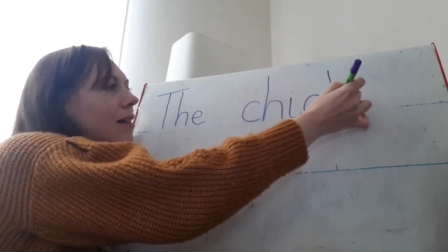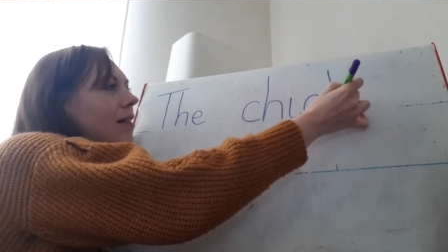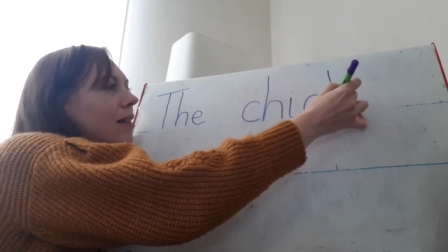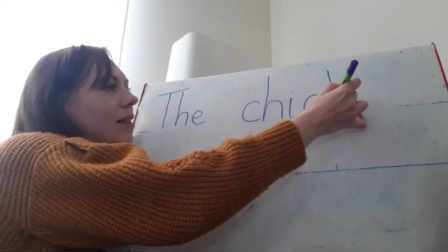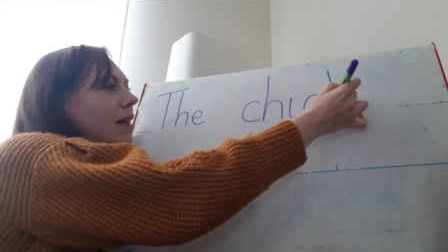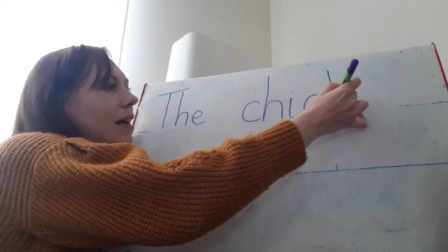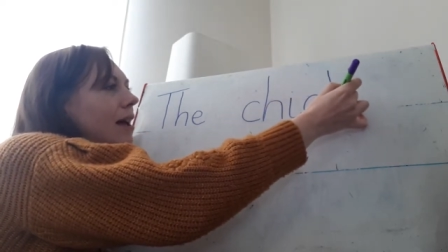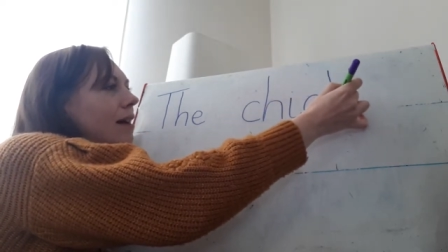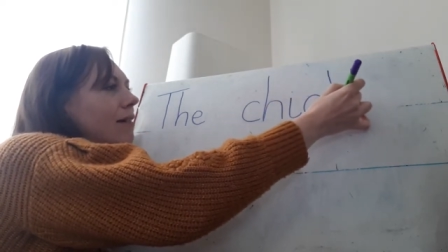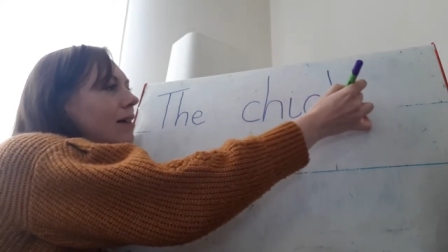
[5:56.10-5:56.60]

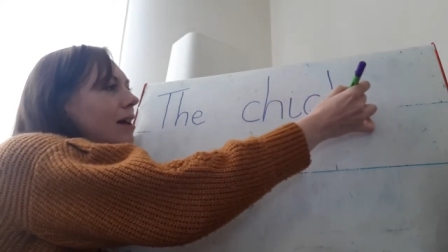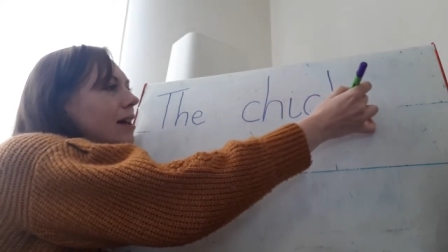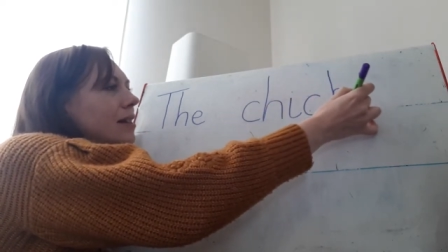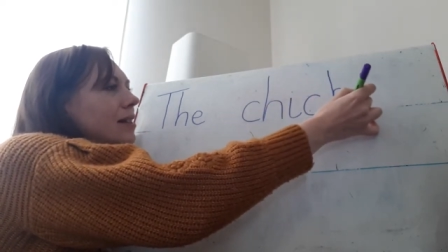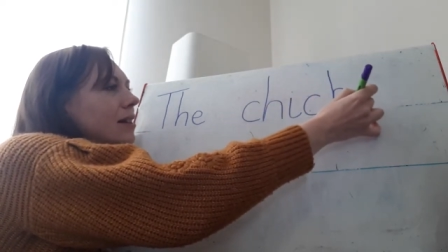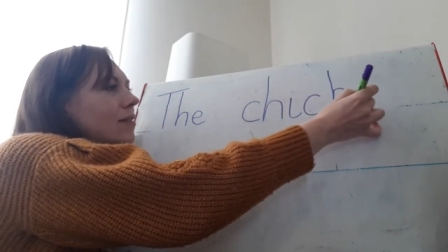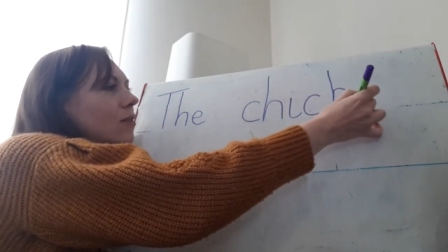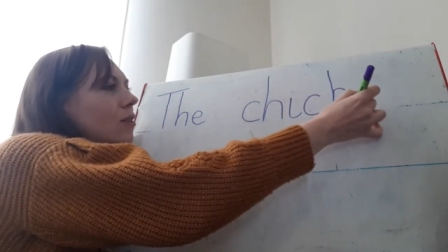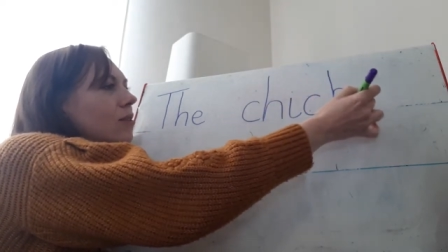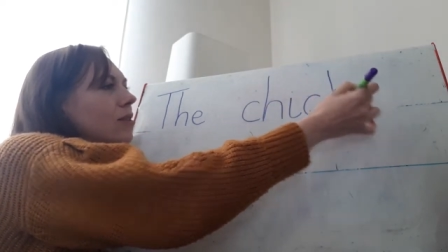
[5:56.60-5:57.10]
There it is,
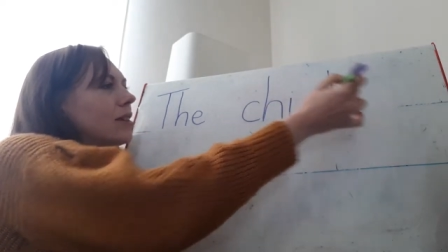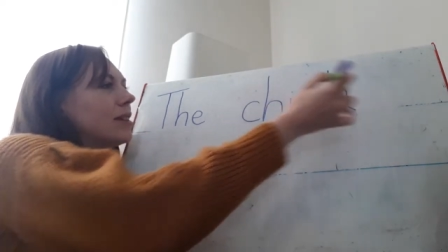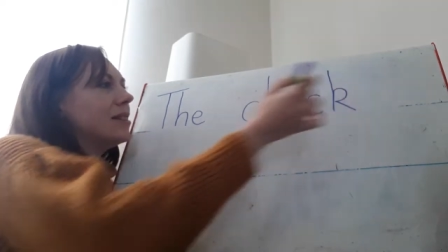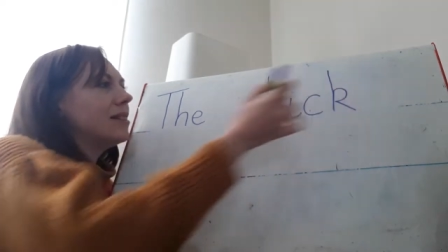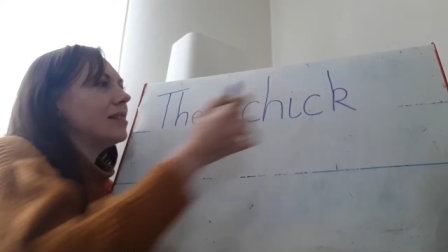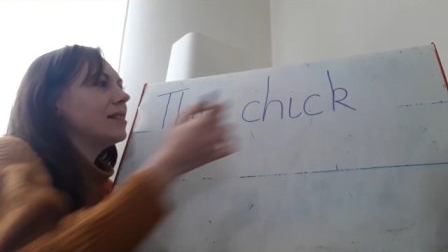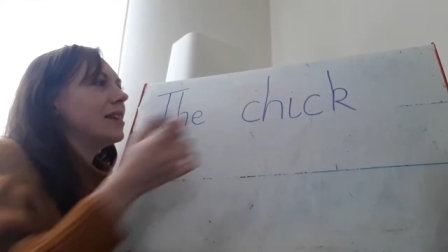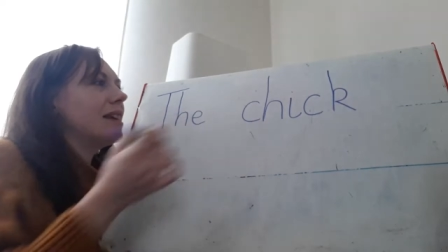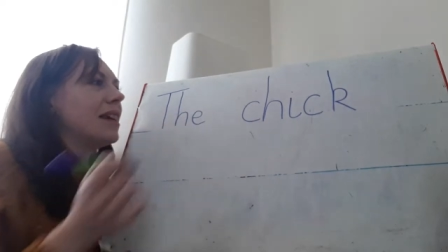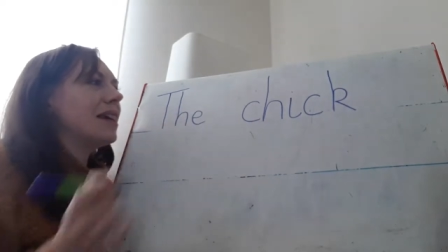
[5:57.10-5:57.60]
I've got the
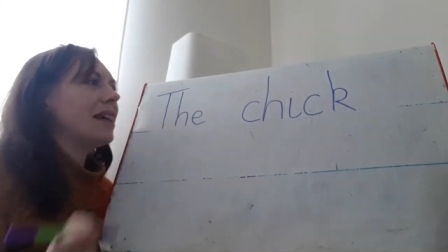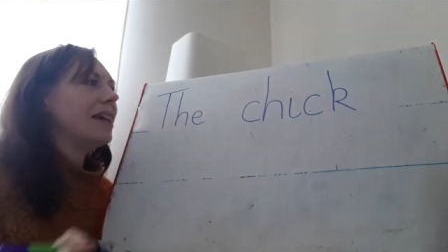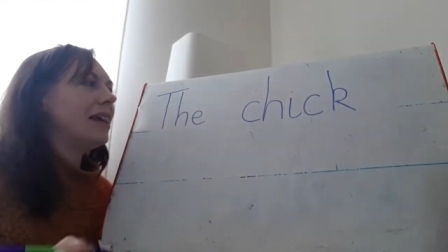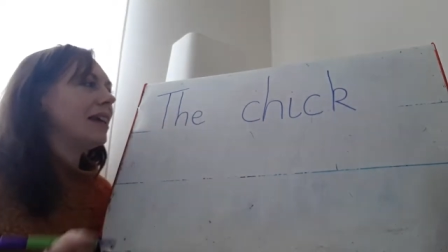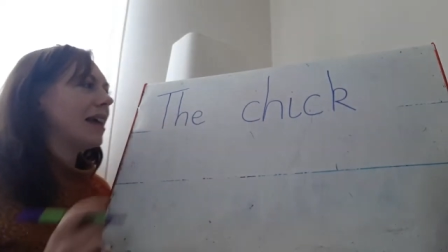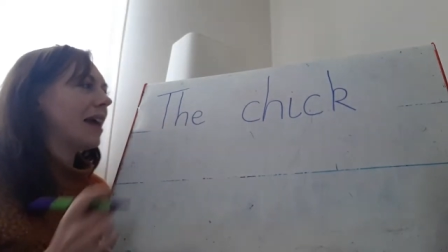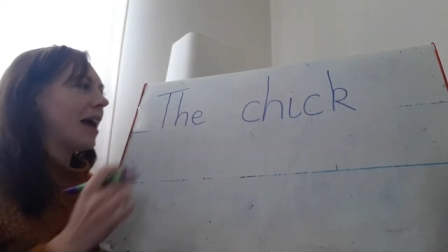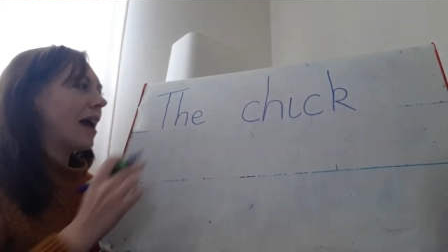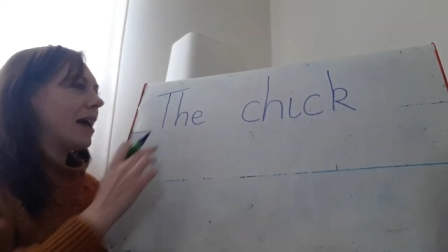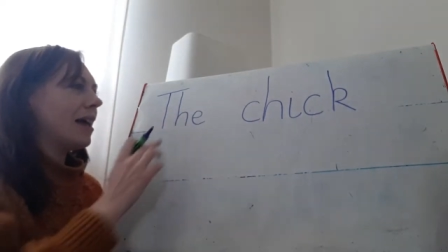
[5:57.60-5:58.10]

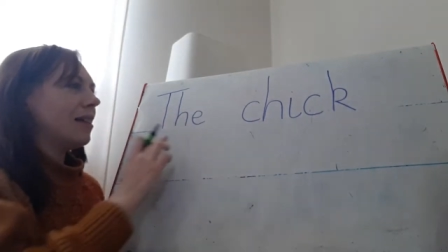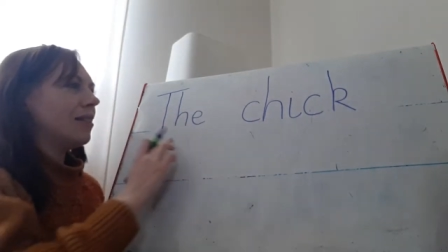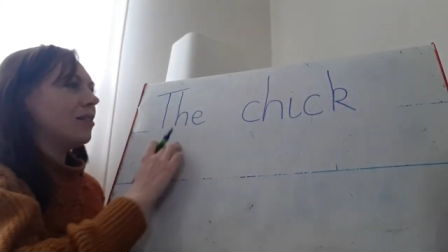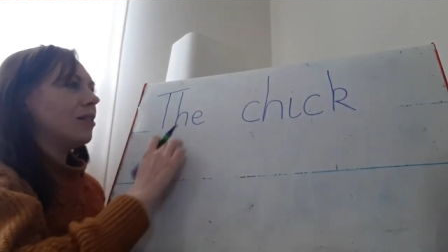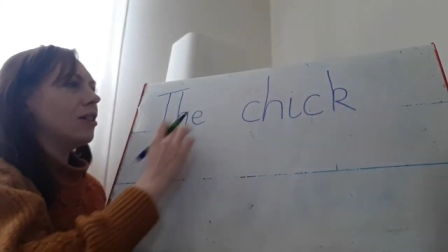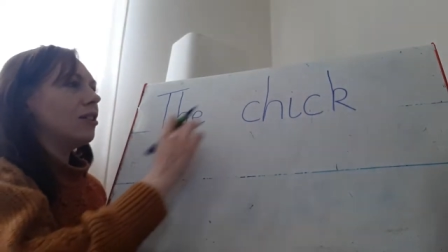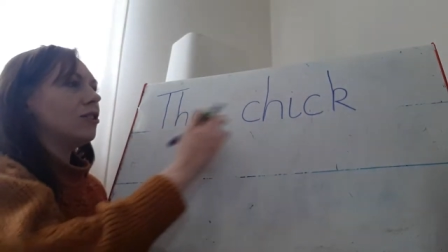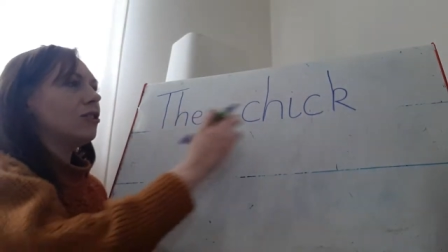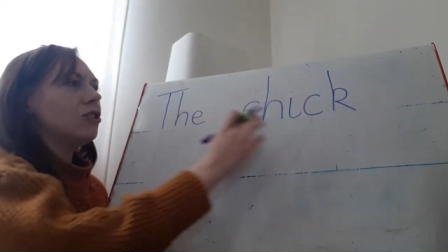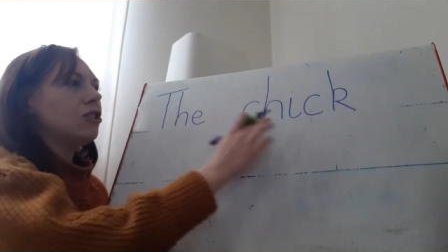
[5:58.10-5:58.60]
CK,
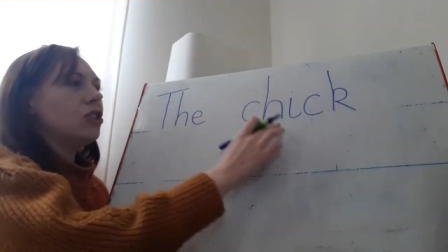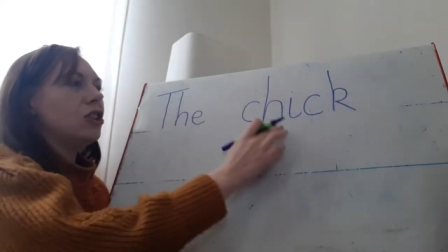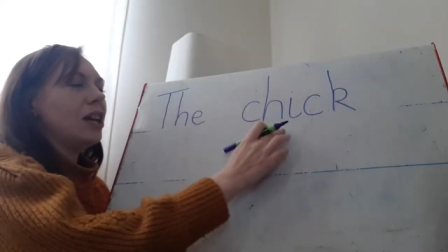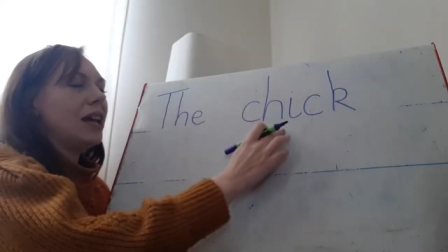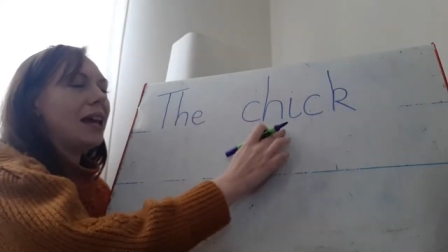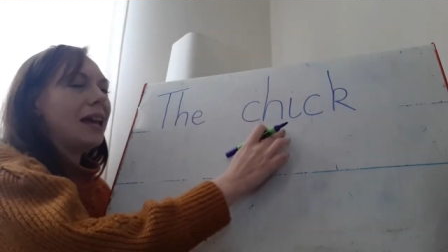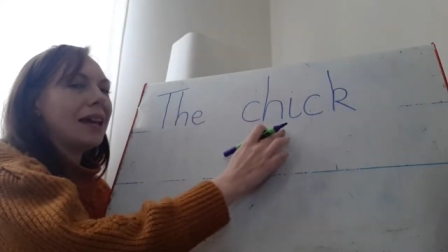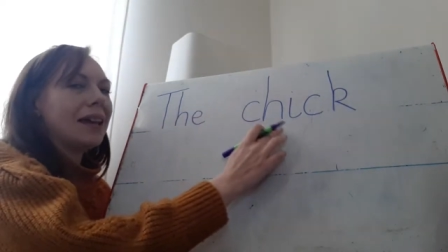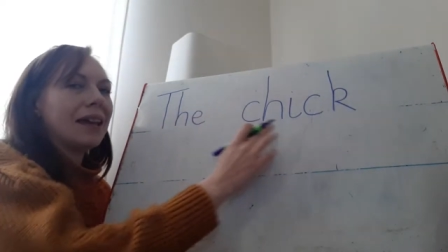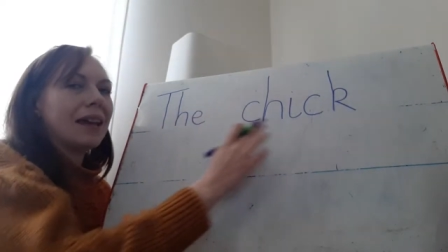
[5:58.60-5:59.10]
the
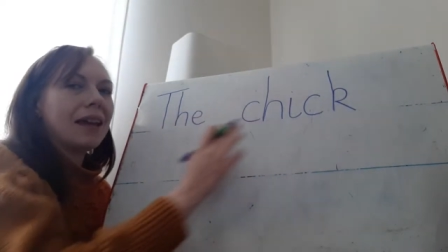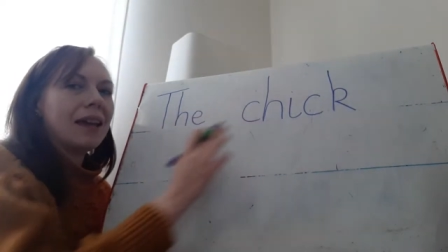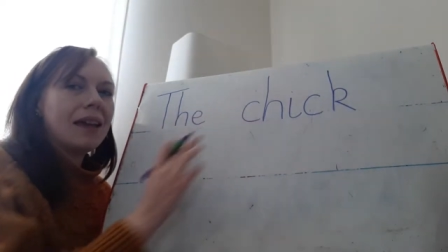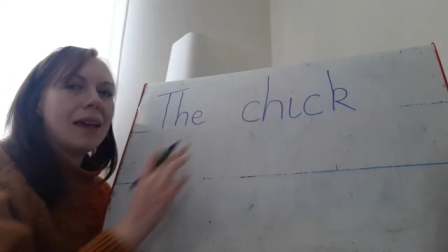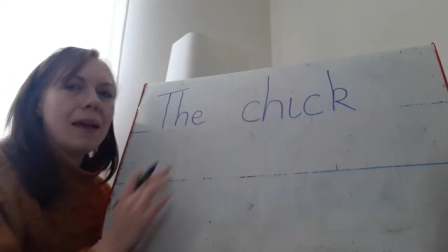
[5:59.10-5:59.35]
chick,